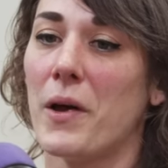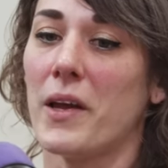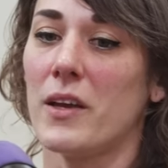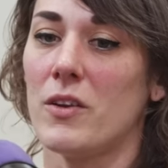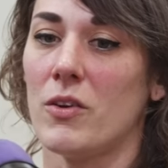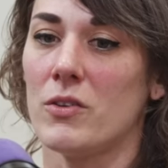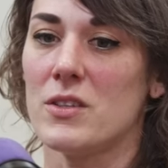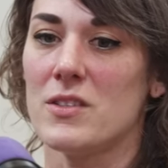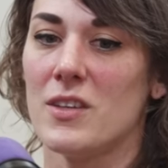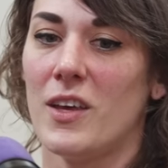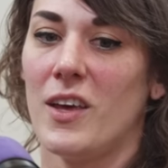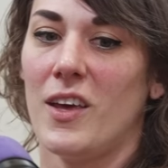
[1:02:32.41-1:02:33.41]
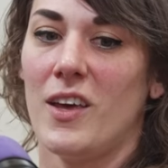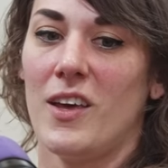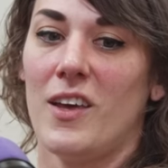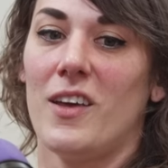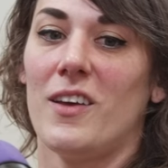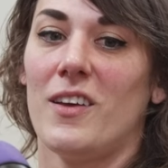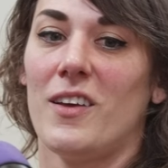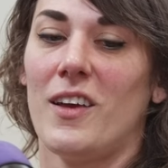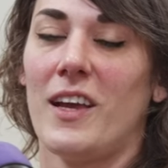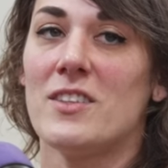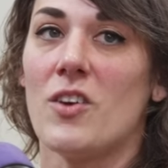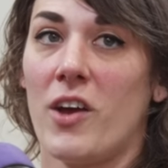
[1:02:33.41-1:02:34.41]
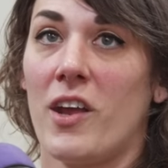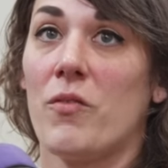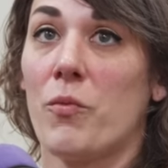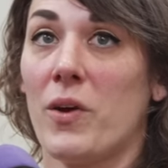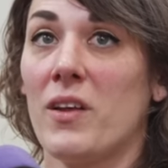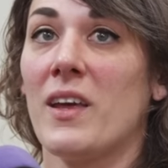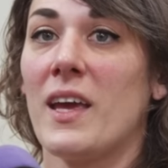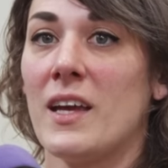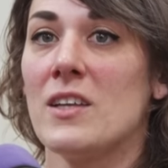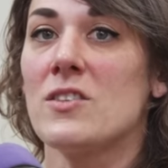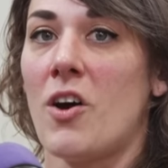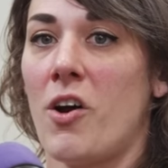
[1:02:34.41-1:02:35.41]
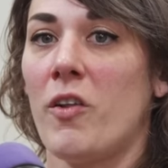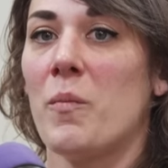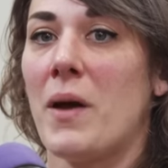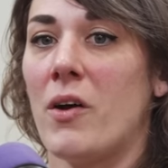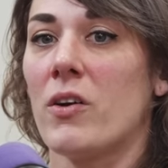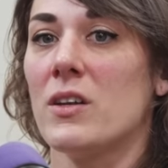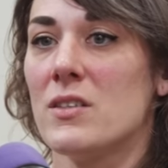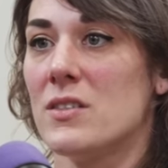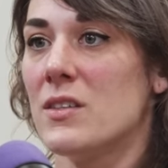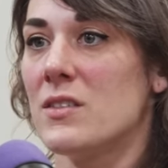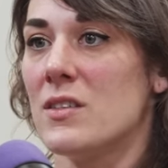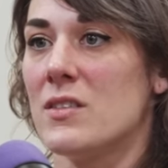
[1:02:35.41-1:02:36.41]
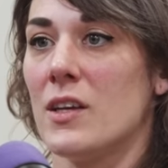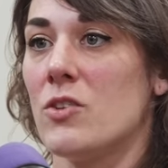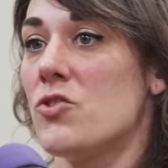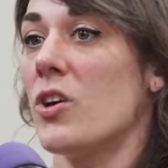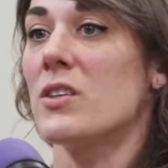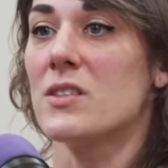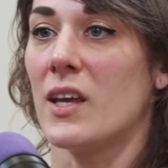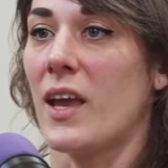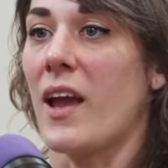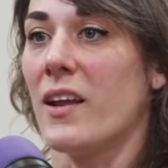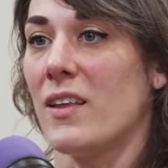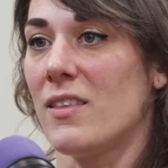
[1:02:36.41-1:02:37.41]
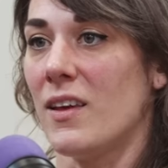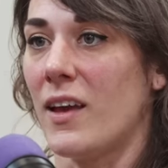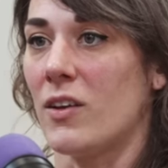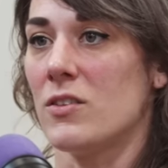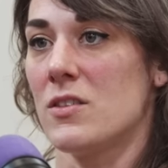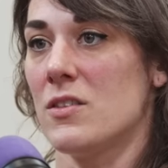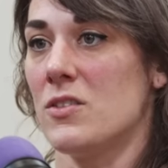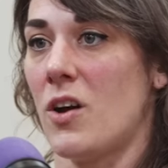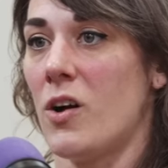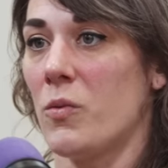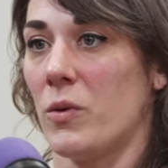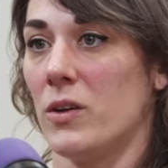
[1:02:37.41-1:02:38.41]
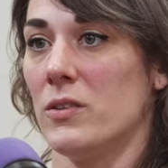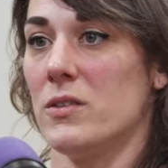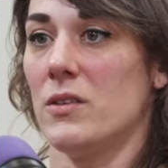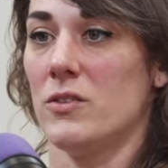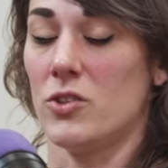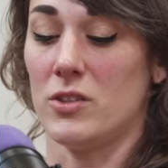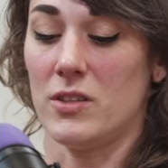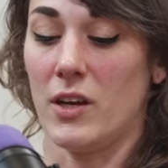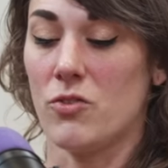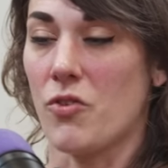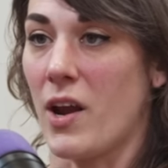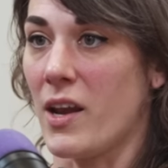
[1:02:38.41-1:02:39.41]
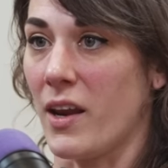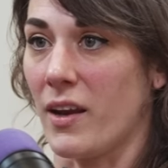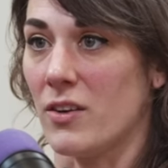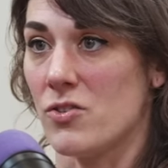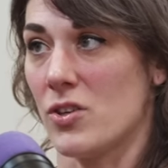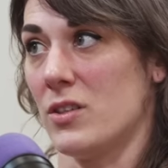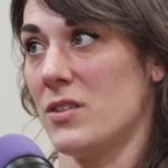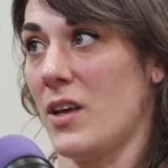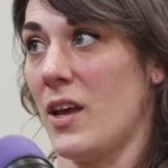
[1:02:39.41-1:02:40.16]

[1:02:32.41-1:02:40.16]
But you know, it really is all about consistency, just like anything else in the dog world, just like training, just